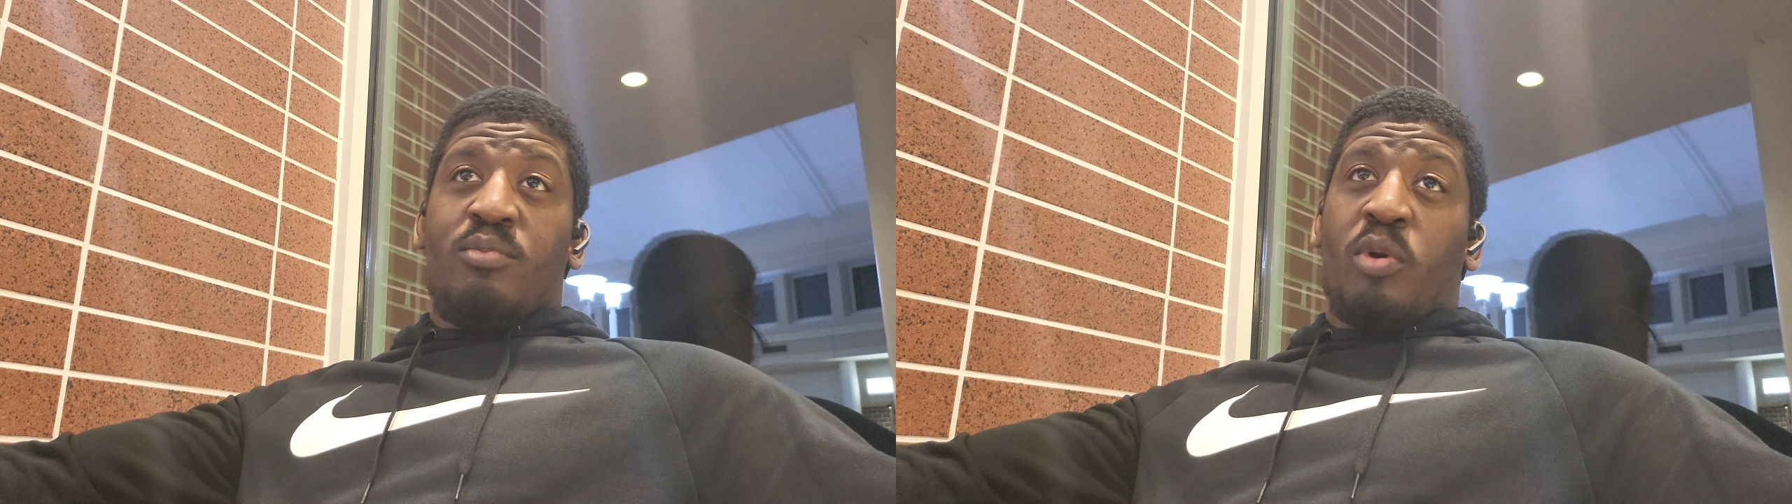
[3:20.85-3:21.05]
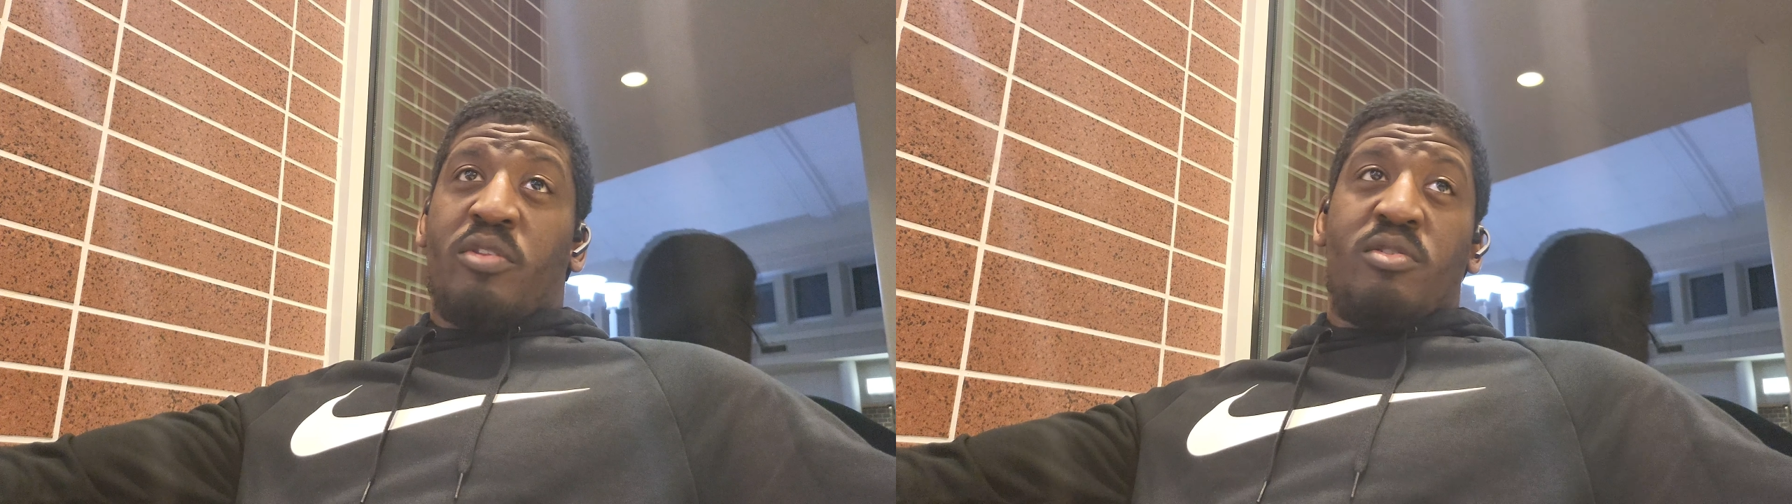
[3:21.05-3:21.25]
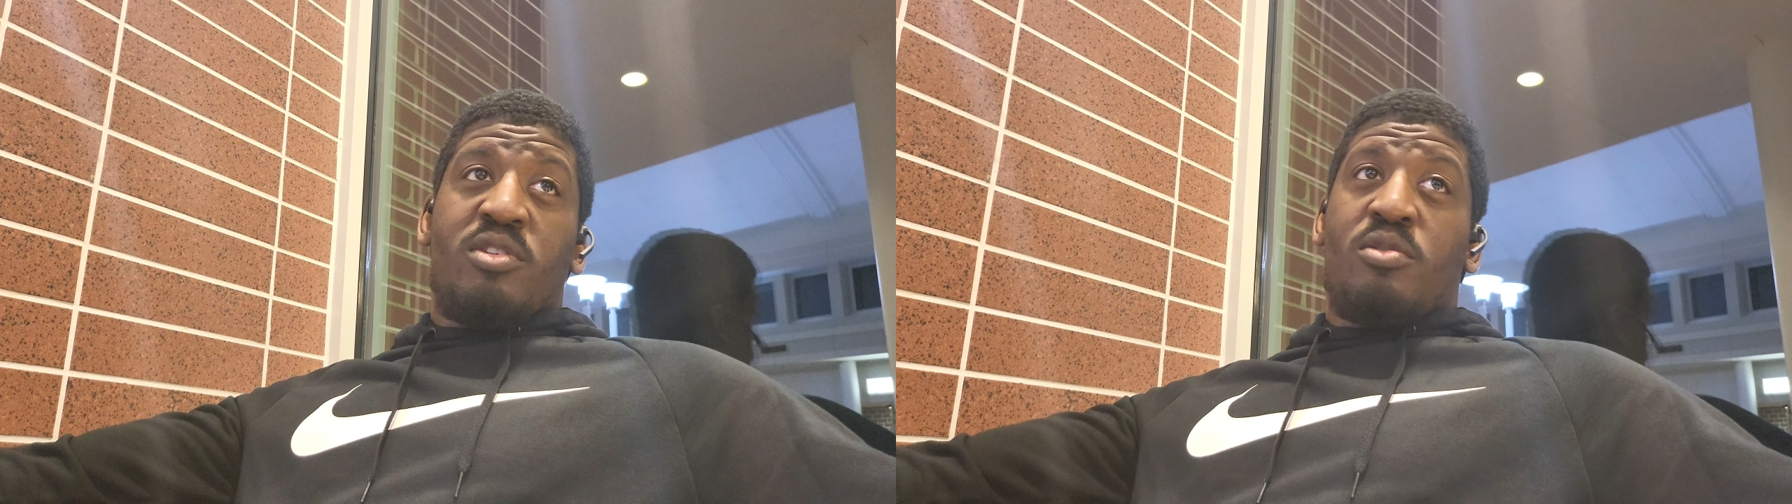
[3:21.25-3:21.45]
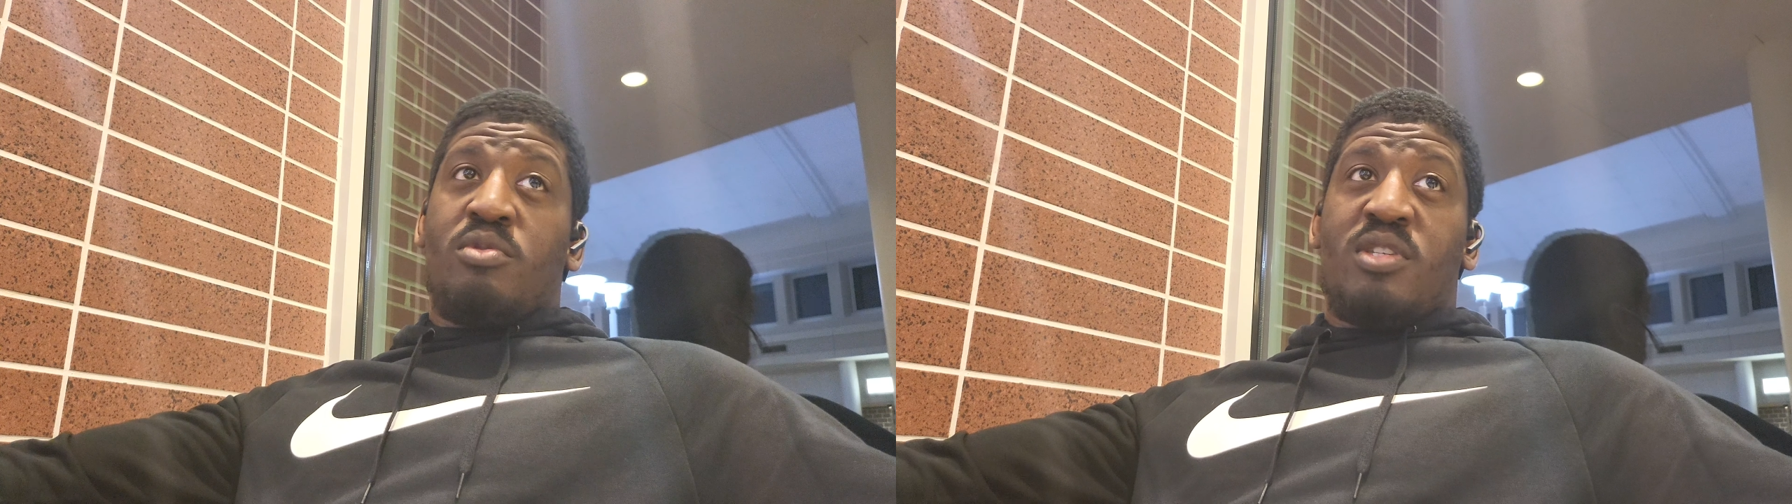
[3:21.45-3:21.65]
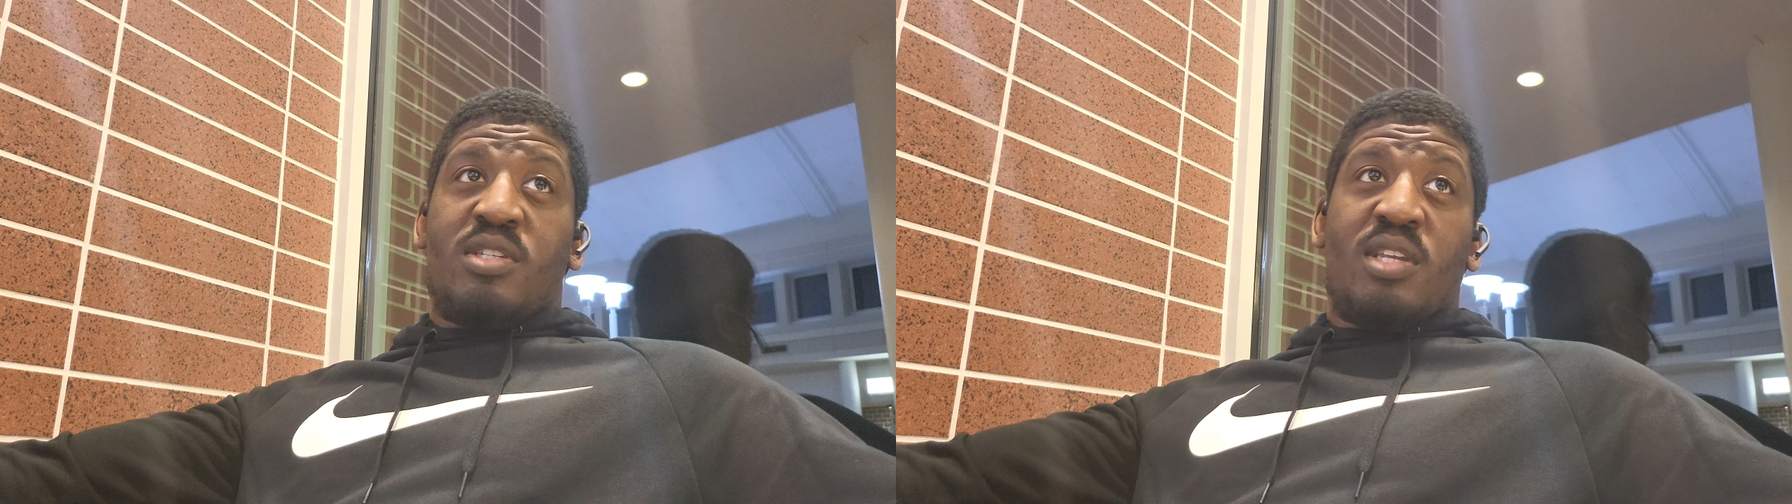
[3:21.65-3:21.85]
whether it's
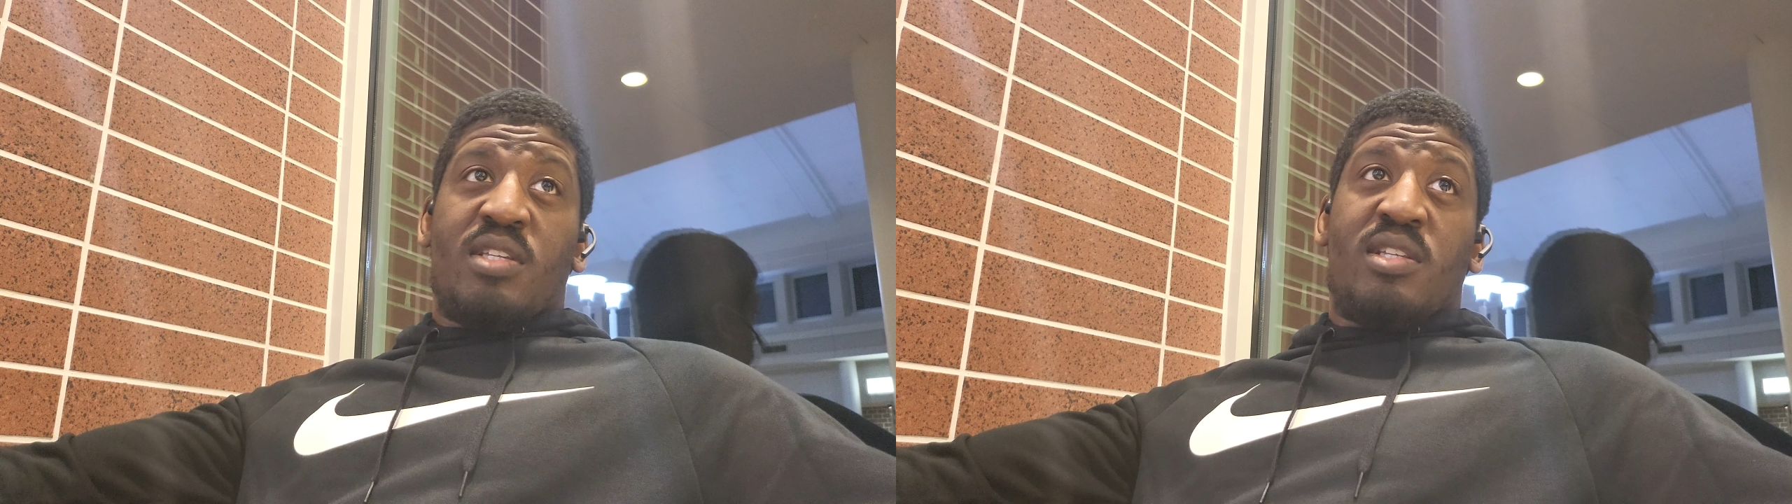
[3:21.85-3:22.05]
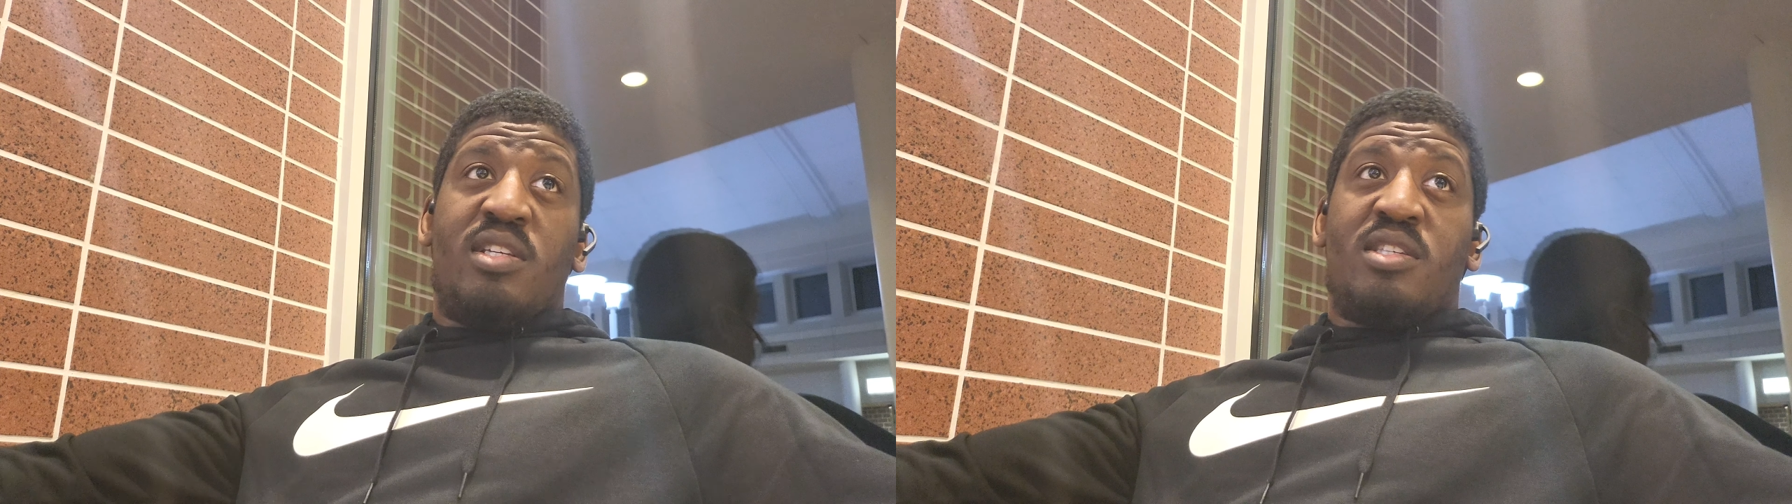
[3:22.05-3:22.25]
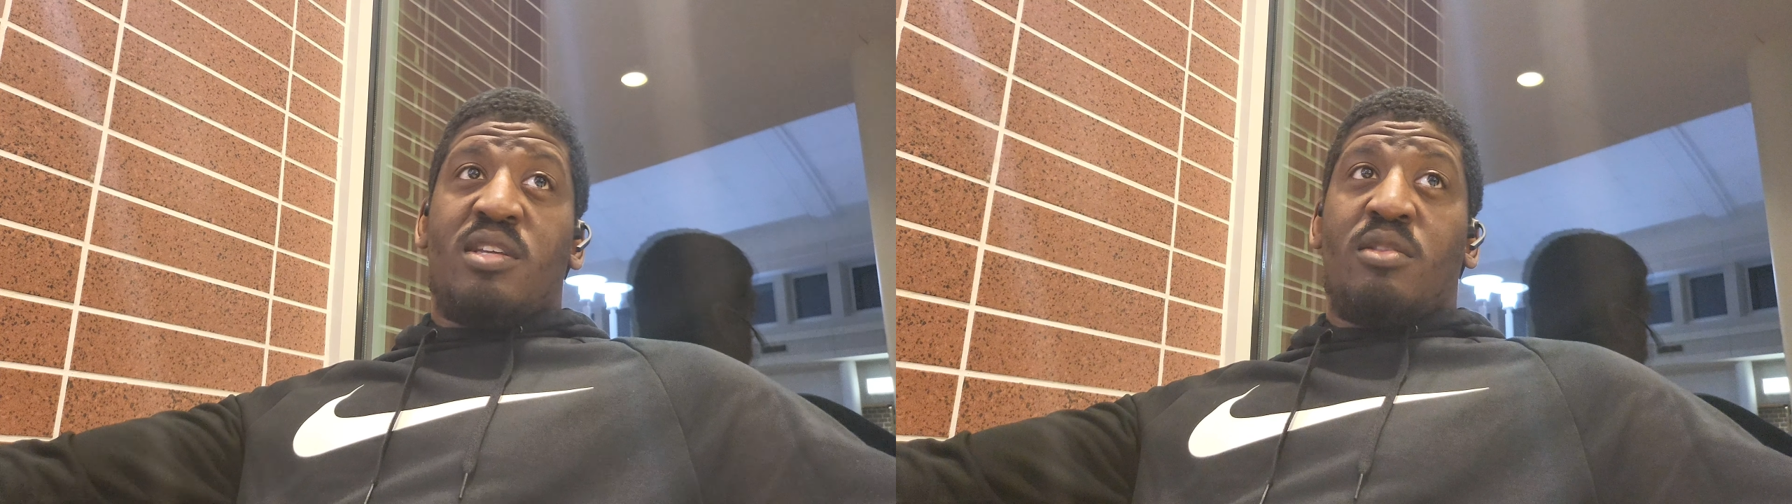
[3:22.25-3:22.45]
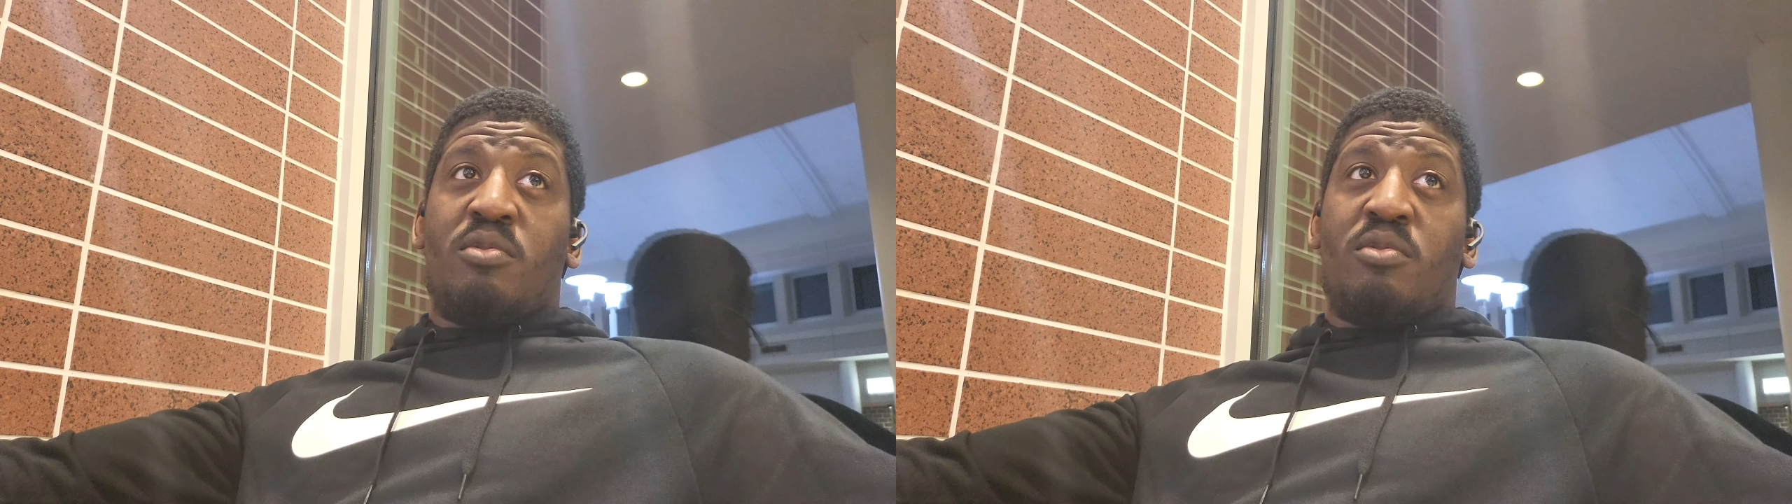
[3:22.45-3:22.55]
through Success Leasing,